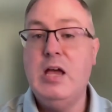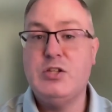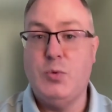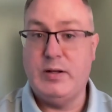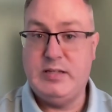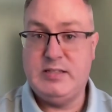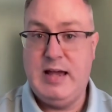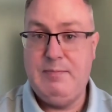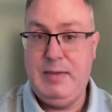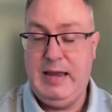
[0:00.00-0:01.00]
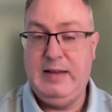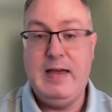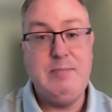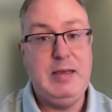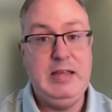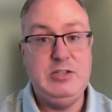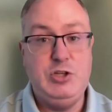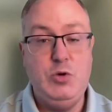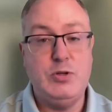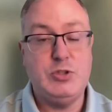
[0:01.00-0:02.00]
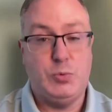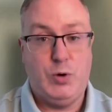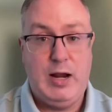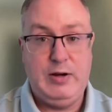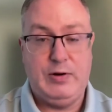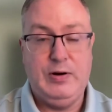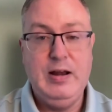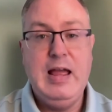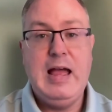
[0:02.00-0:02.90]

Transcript: So what does that mean? That means you as the writer